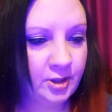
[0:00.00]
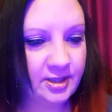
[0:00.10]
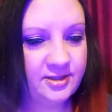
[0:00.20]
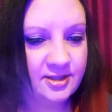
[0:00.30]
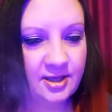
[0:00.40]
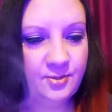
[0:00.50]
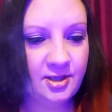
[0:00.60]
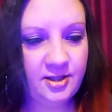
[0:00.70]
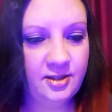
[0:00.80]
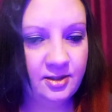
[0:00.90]
Is
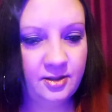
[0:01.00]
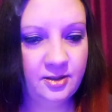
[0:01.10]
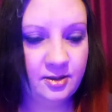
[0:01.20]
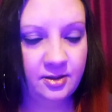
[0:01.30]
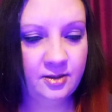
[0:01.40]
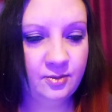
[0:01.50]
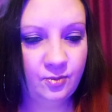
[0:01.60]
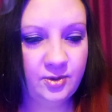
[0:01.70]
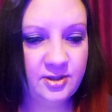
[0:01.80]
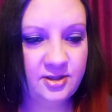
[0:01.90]
coming.
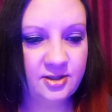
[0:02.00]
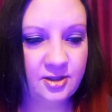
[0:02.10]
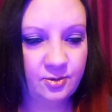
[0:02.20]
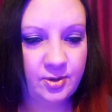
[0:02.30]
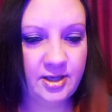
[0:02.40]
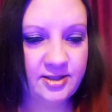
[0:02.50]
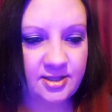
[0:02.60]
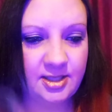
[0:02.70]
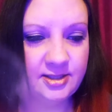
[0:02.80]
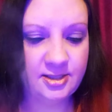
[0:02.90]
What does Chris
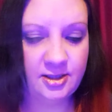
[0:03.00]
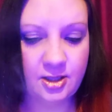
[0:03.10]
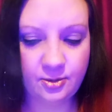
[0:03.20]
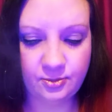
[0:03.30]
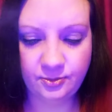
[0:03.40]
need to know?